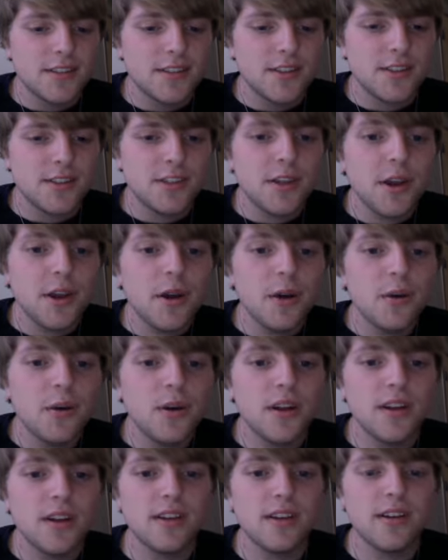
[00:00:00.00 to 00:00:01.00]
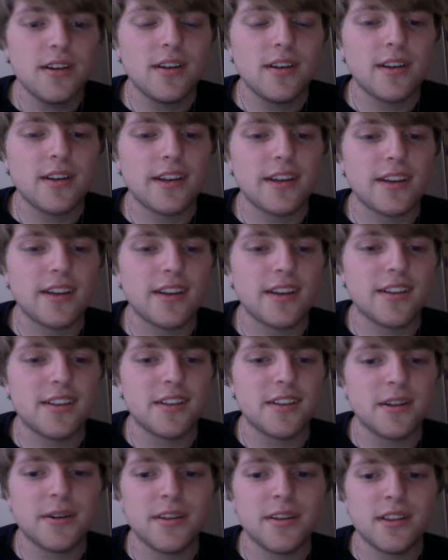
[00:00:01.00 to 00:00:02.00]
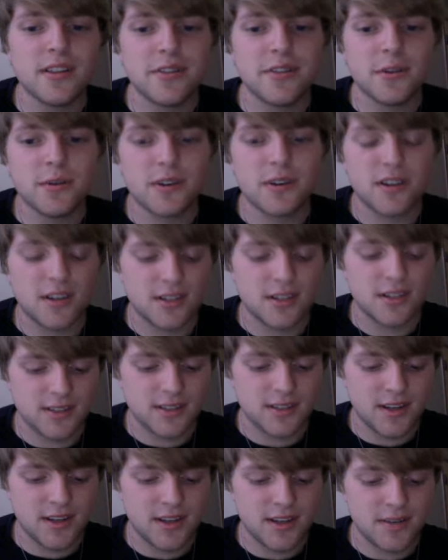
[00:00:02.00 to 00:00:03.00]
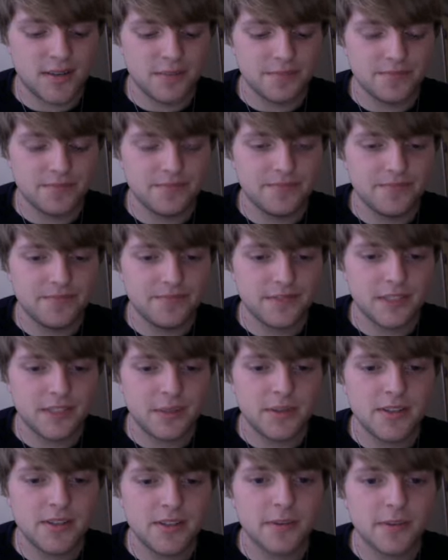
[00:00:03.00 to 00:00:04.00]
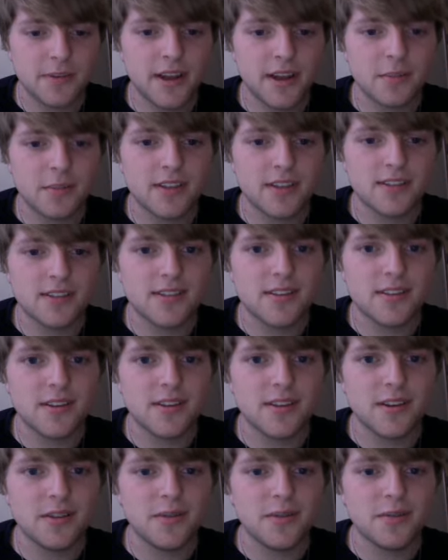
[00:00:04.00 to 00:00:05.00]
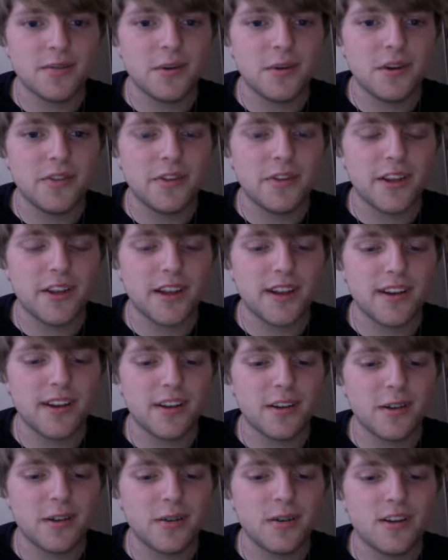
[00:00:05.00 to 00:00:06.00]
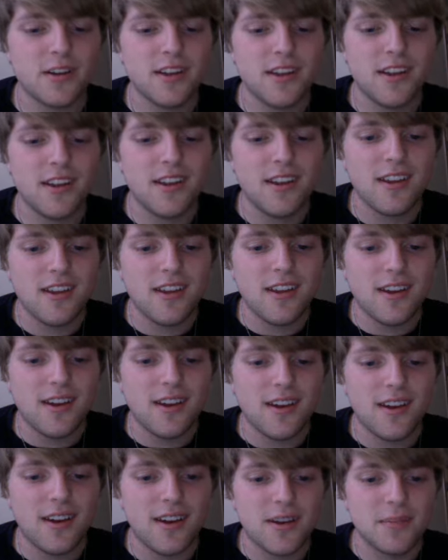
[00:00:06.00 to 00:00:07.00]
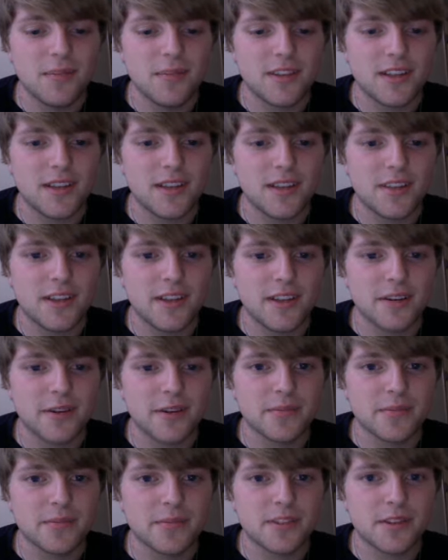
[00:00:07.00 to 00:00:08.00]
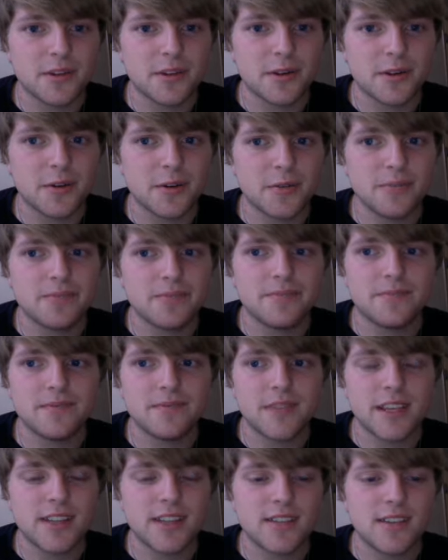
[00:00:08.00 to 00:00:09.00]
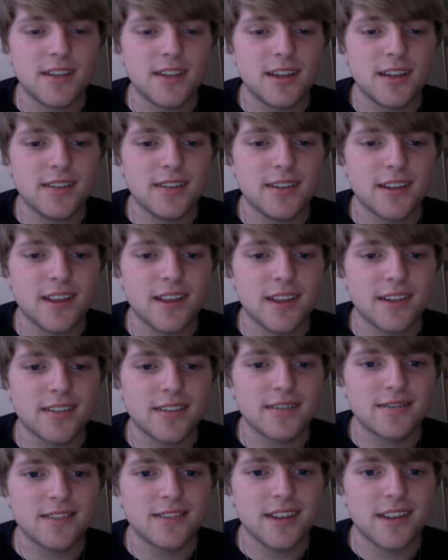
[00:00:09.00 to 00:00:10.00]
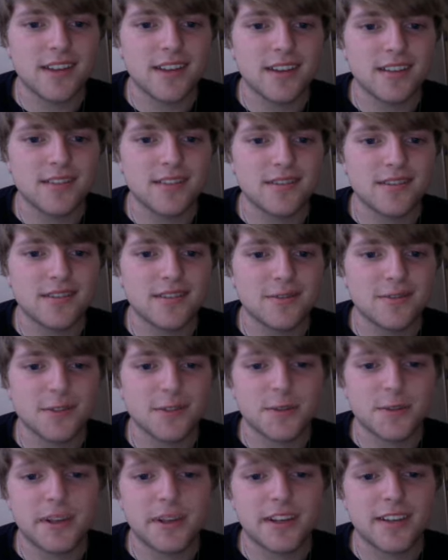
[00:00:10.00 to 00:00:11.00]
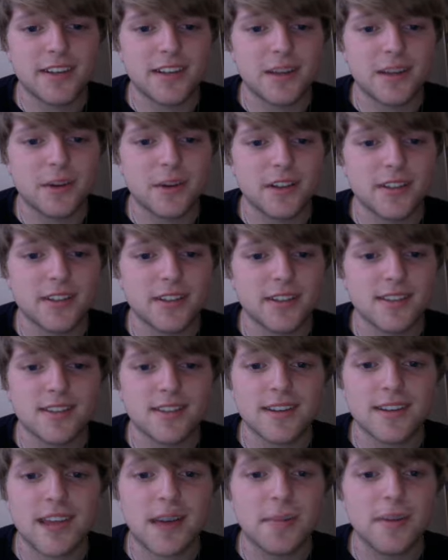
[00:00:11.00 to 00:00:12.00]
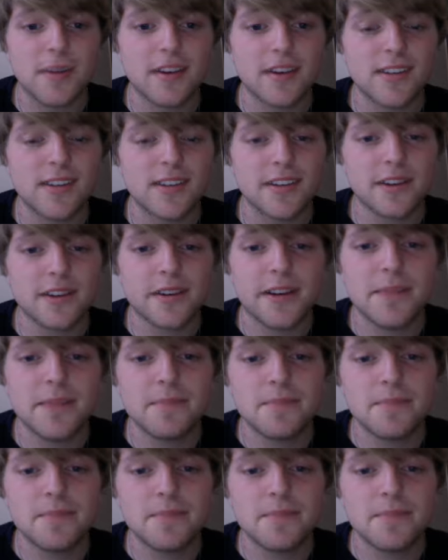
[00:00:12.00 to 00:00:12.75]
So, alright guys, I love you all. Send me some comments, do whatever you gotta do. I'd love to hear them. So, thanks a lot again, and for spending time watching this, and happy hunting, alright?